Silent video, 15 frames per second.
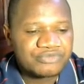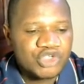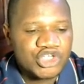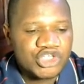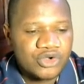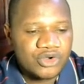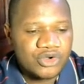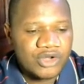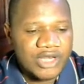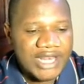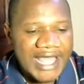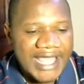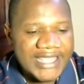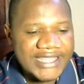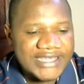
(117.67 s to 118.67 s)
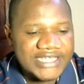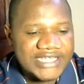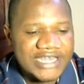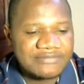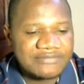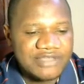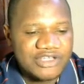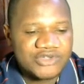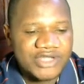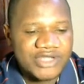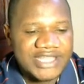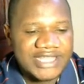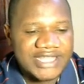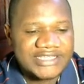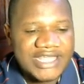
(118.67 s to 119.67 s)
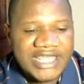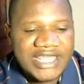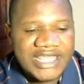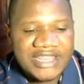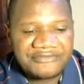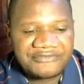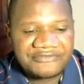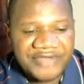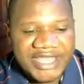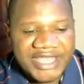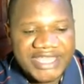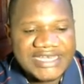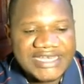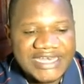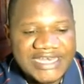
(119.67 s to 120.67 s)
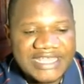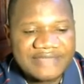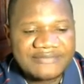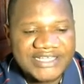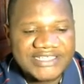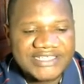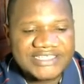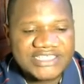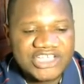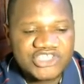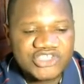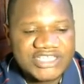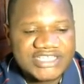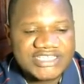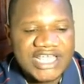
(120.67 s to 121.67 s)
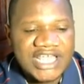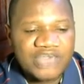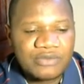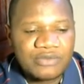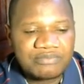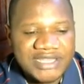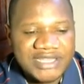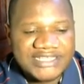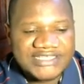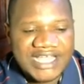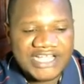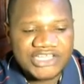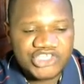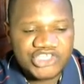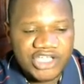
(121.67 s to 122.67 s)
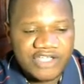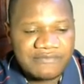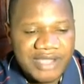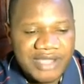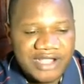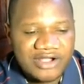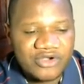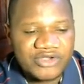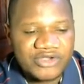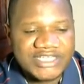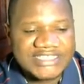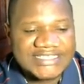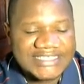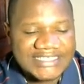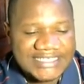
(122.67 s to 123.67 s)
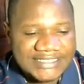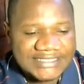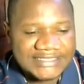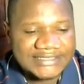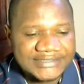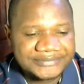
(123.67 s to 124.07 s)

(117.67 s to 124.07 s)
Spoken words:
Show or Hide, and make sure that the file name extensions you place a check mark or is ticked.